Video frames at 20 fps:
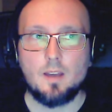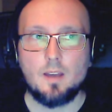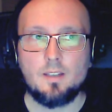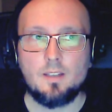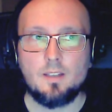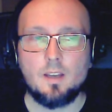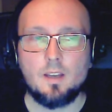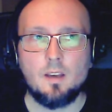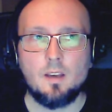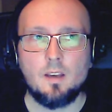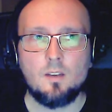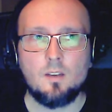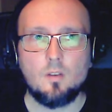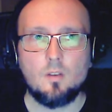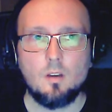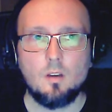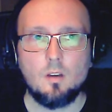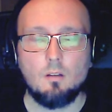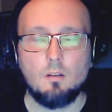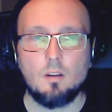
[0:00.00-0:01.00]
started
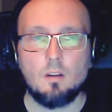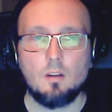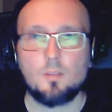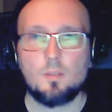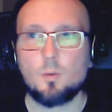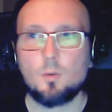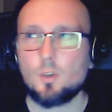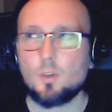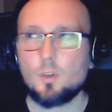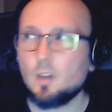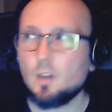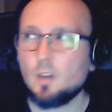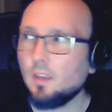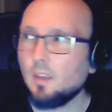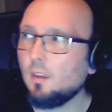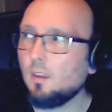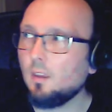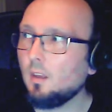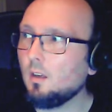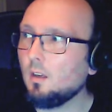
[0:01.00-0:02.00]
doing long exposure, I
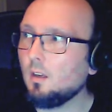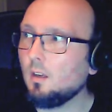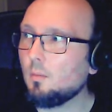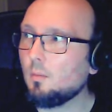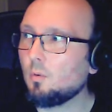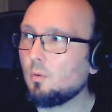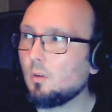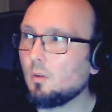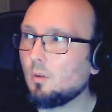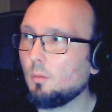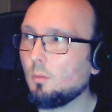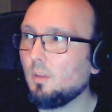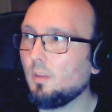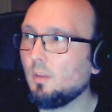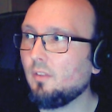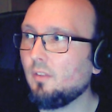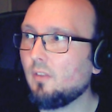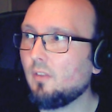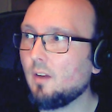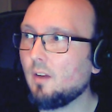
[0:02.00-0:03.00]
think probably
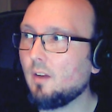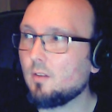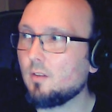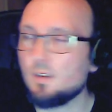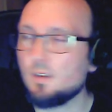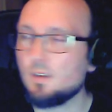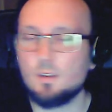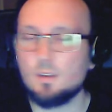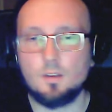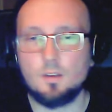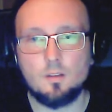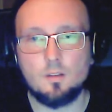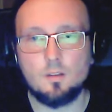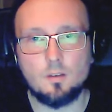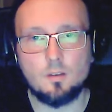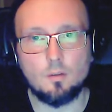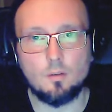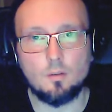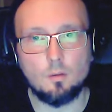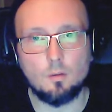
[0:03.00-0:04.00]
5 or 6 years
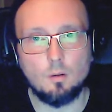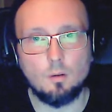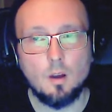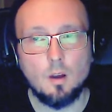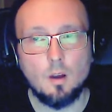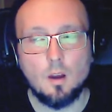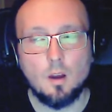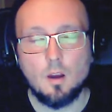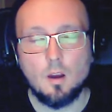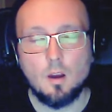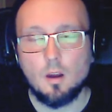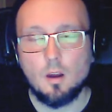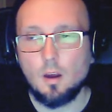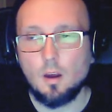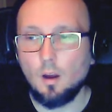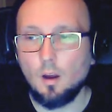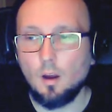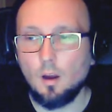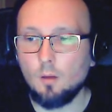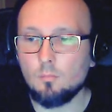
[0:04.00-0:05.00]
ago,
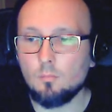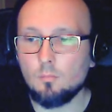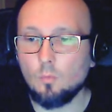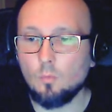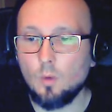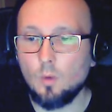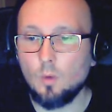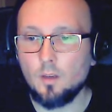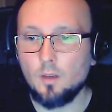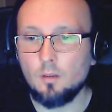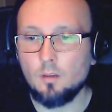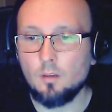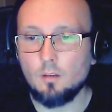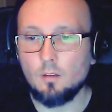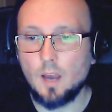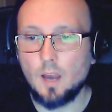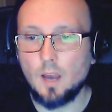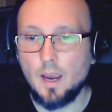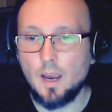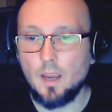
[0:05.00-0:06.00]
when
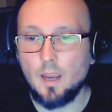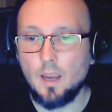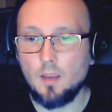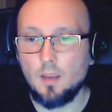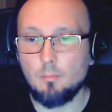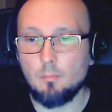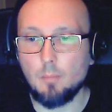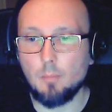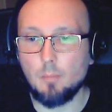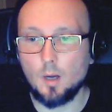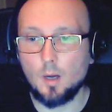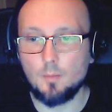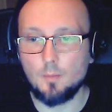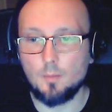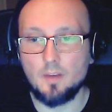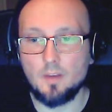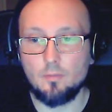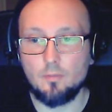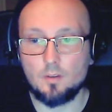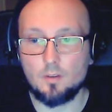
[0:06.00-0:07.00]
I bought
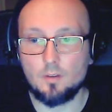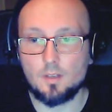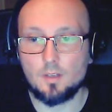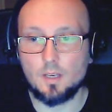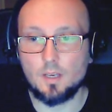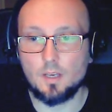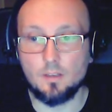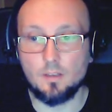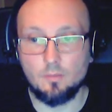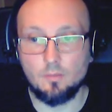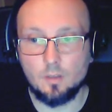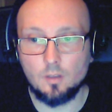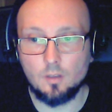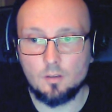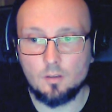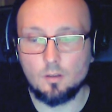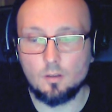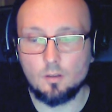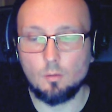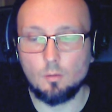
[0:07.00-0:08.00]
my first ND
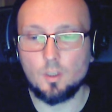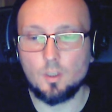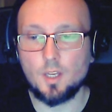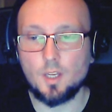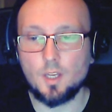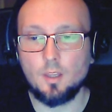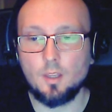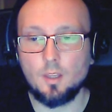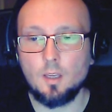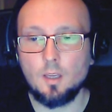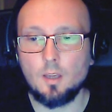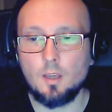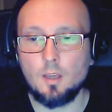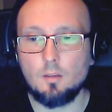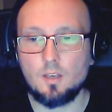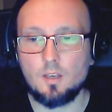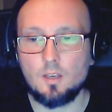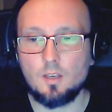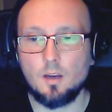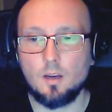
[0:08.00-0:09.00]
filter, which I think at the
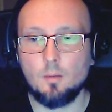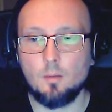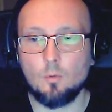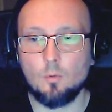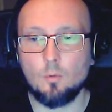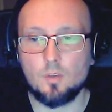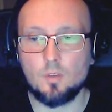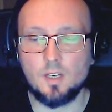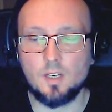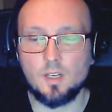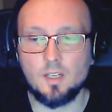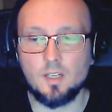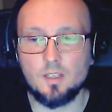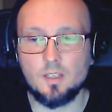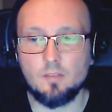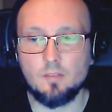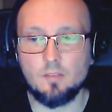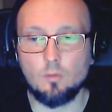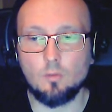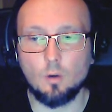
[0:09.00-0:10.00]
time was an
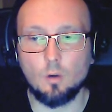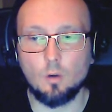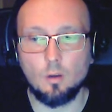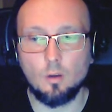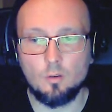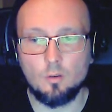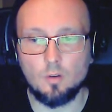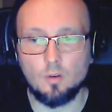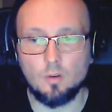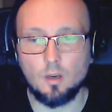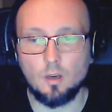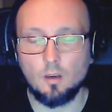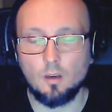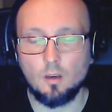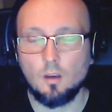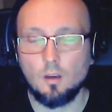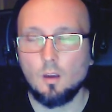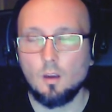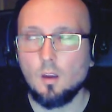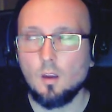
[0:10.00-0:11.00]
ND400.
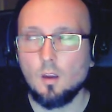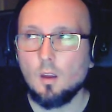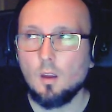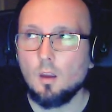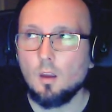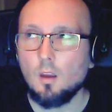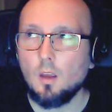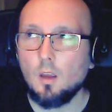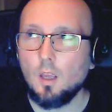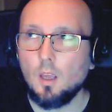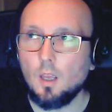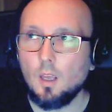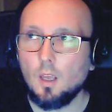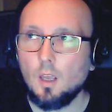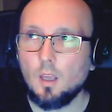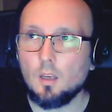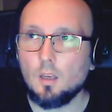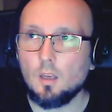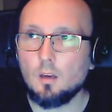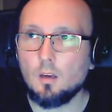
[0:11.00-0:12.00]

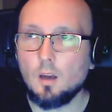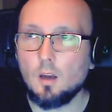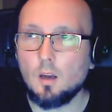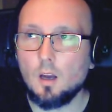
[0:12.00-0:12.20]
And